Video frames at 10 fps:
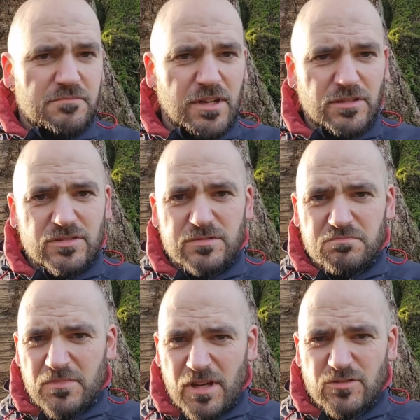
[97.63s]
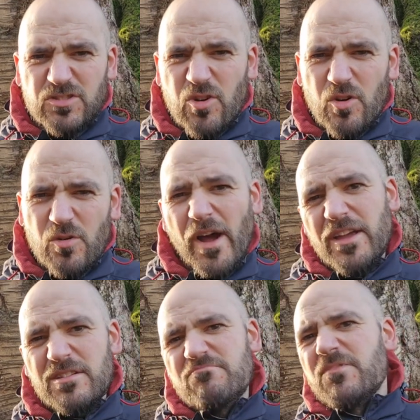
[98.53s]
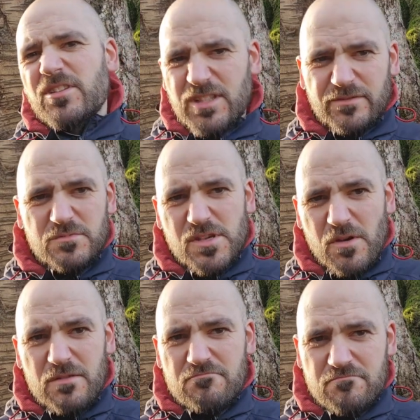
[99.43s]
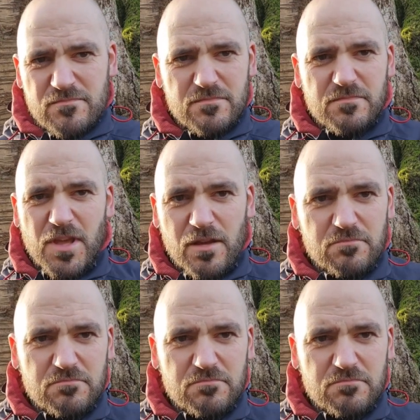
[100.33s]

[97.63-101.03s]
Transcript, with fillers: I'll just talk quiet and leave them to it. Yeah.